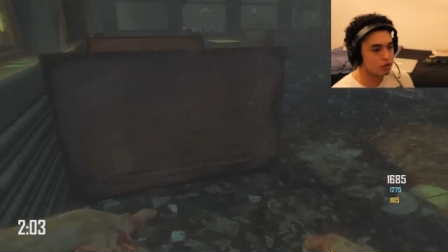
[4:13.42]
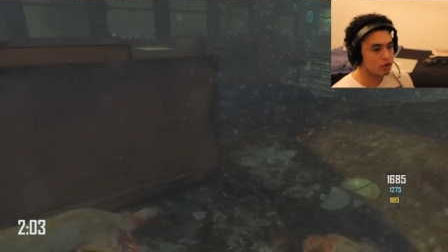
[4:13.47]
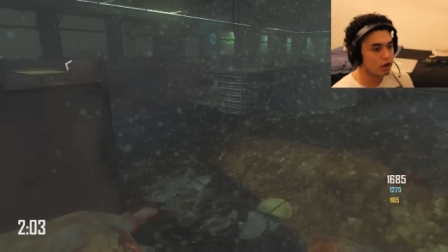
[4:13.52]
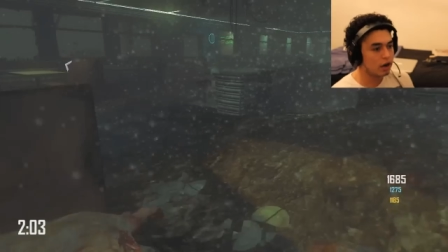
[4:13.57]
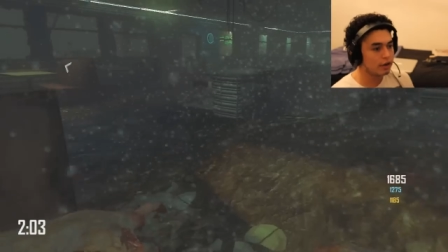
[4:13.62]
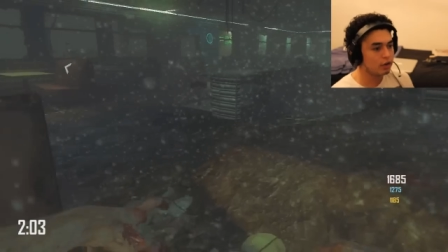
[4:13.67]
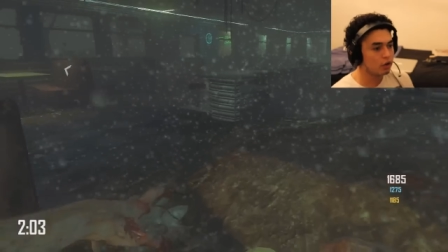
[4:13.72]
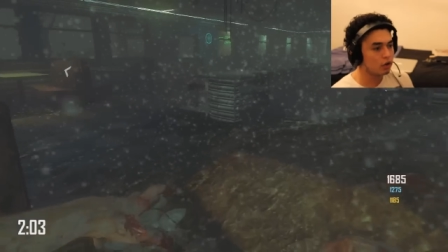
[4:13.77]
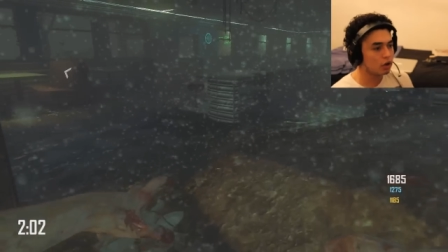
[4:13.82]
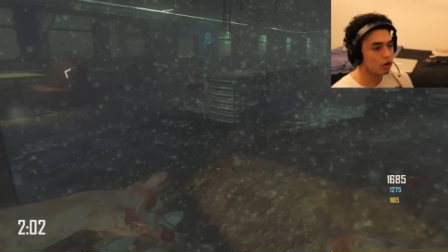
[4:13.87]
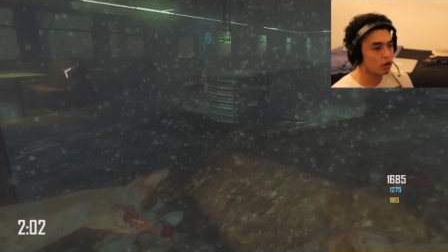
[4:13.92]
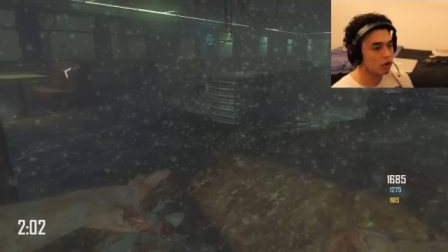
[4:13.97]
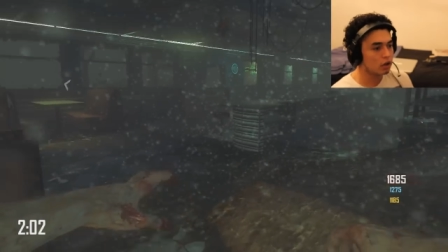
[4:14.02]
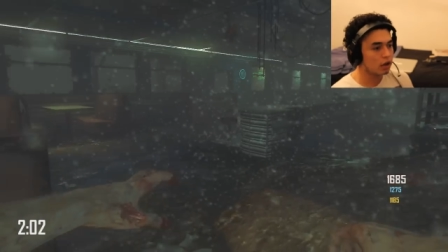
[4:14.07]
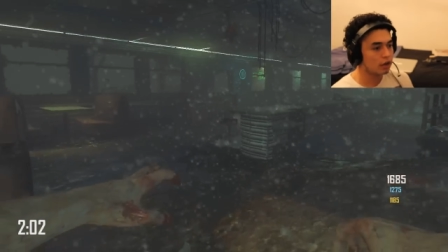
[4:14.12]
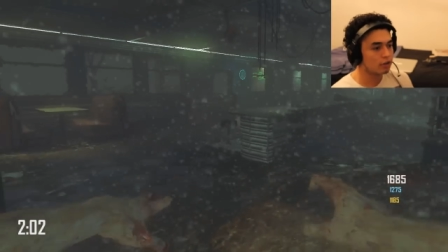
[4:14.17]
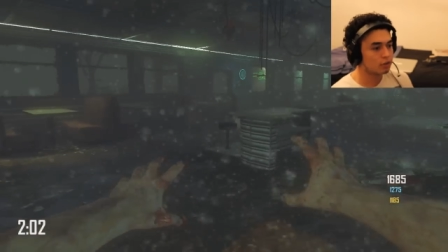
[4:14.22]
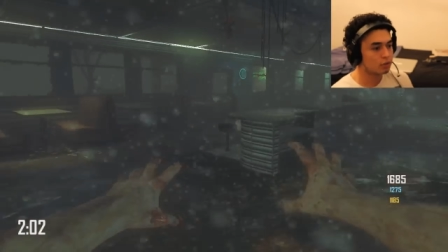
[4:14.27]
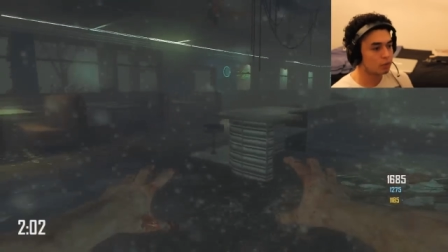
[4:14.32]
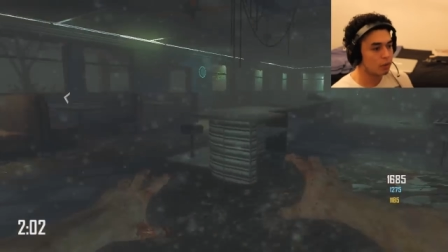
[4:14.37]
Did I not?
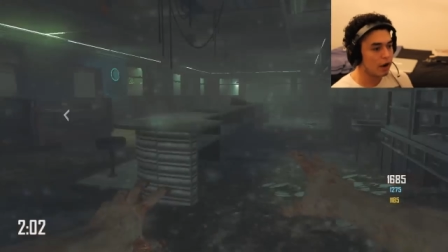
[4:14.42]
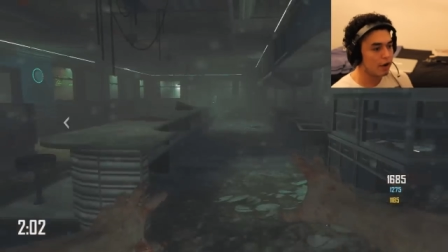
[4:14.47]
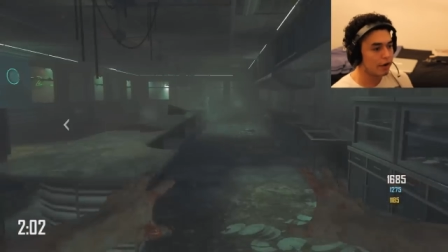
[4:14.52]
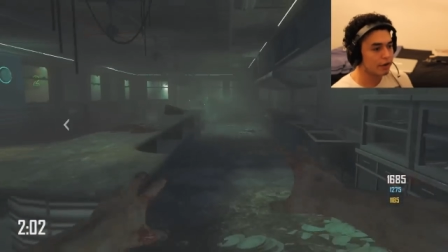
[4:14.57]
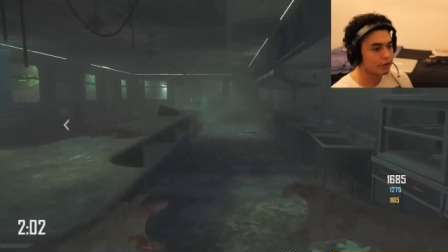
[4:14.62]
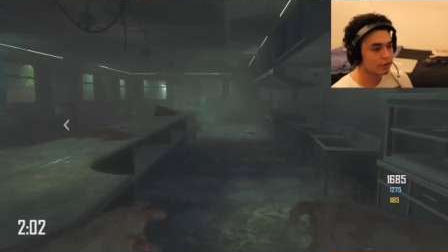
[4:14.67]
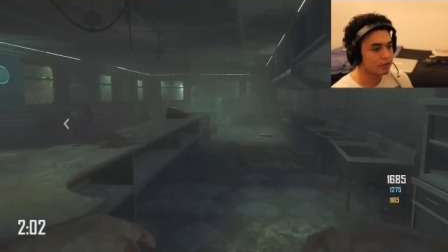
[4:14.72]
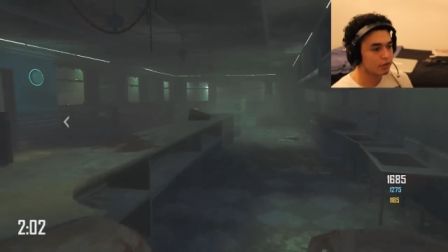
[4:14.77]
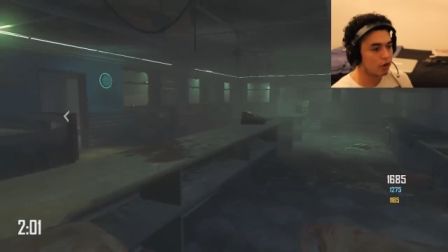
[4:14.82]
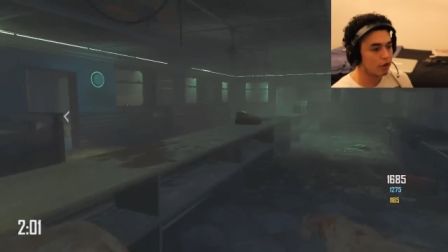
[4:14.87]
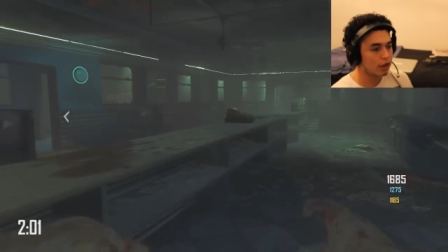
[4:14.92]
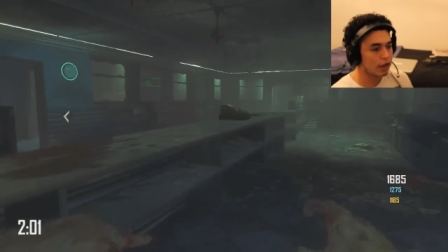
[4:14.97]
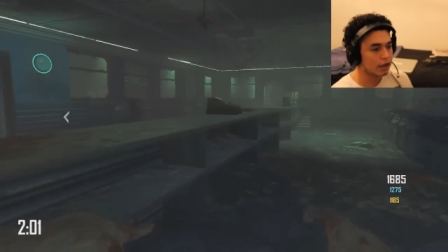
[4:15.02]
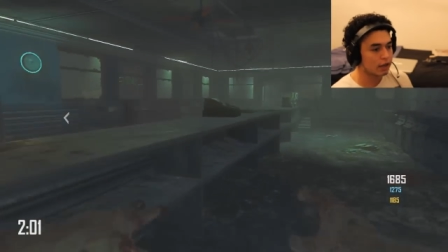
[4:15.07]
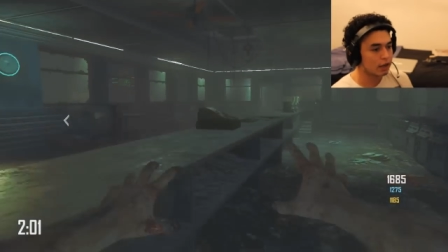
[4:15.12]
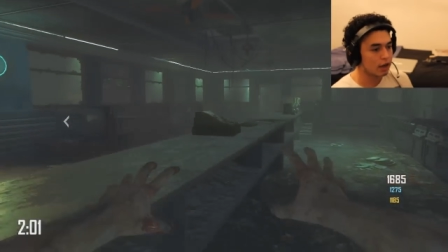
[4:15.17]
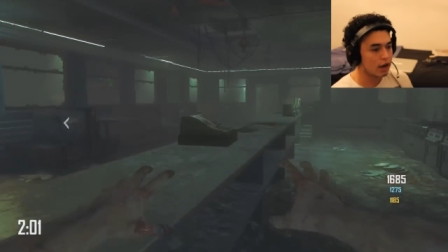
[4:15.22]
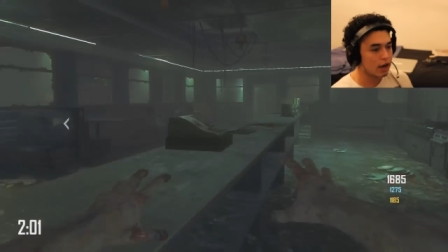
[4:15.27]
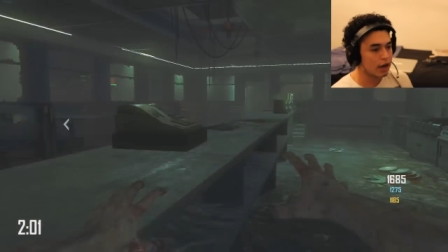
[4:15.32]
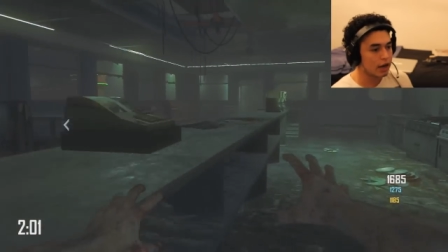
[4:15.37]
I swear I just got
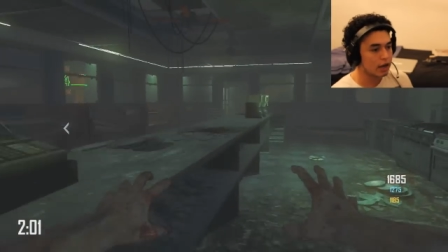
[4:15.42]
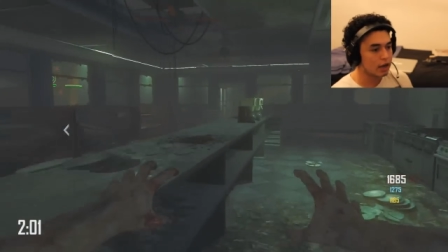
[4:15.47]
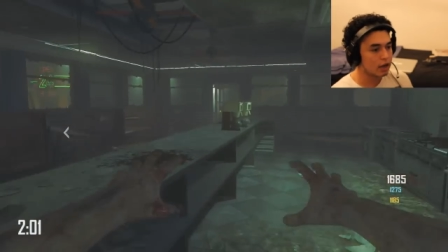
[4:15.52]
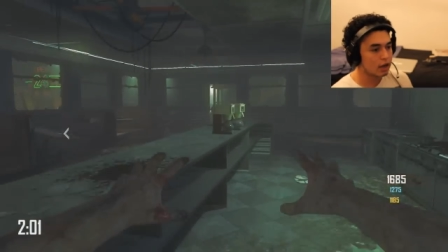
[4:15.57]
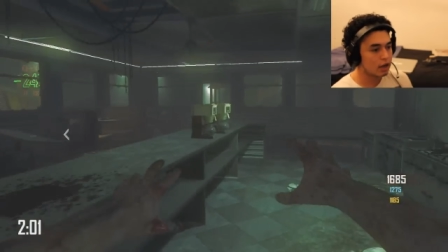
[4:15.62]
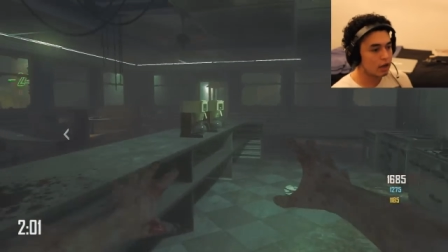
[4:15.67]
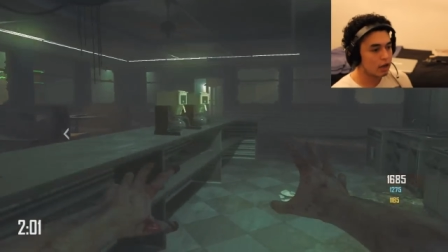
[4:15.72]
that guy.